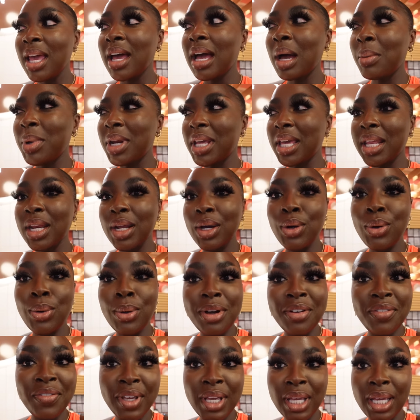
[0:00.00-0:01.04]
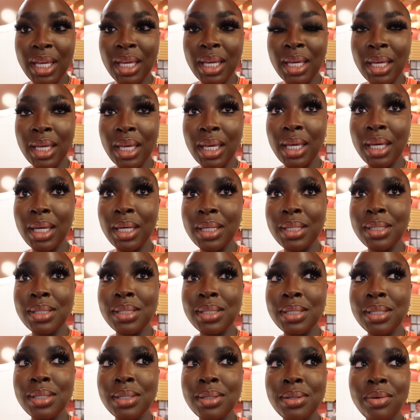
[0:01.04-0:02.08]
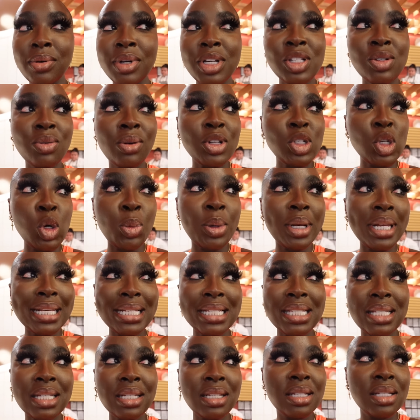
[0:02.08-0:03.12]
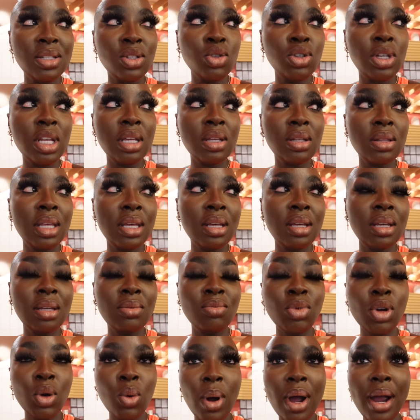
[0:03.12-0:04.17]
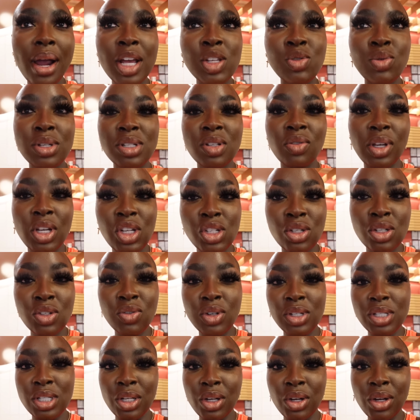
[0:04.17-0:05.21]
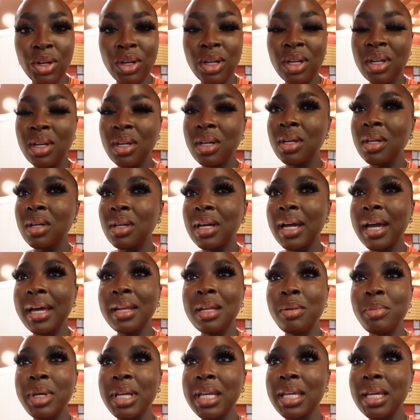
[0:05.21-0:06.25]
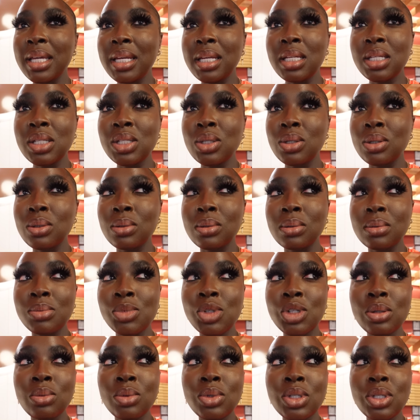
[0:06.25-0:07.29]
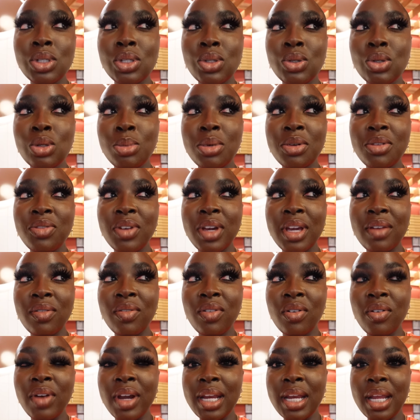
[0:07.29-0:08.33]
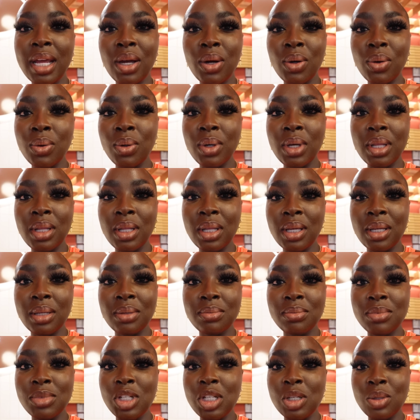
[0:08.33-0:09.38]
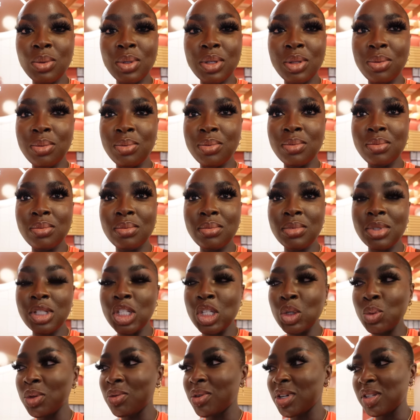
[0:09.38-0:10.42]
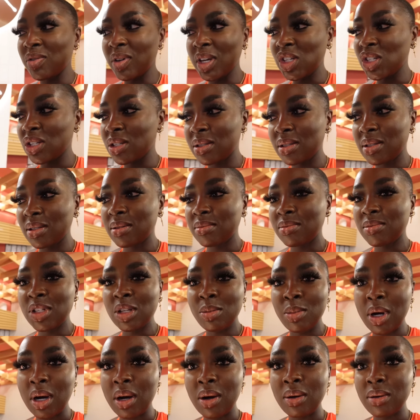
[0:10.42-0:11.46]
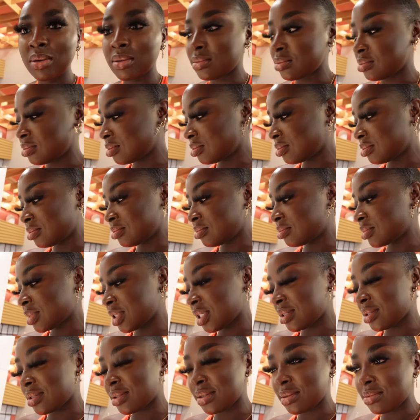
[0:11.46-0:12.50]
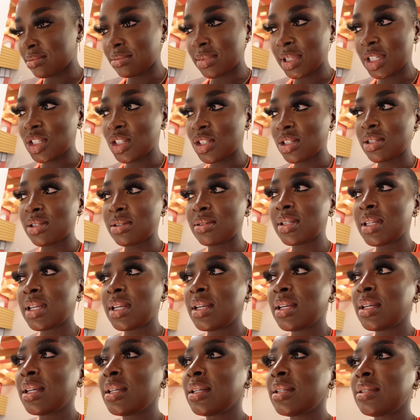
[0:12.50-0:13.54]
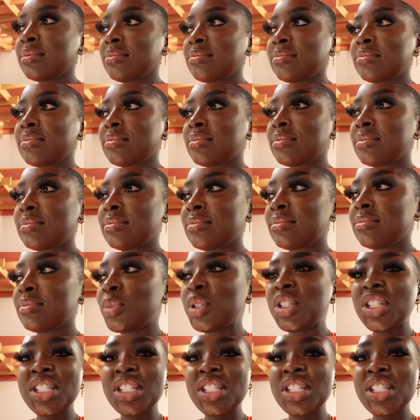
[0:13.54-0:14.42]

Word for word: I'm gonna get a coffee and the restaurant's open at six. You take, they, it requires reservations for dinner. I didn't make any, so I'm sure we'll just do a buffet for right now and then deal with, deal with reservations tomorrow. Because it's just, we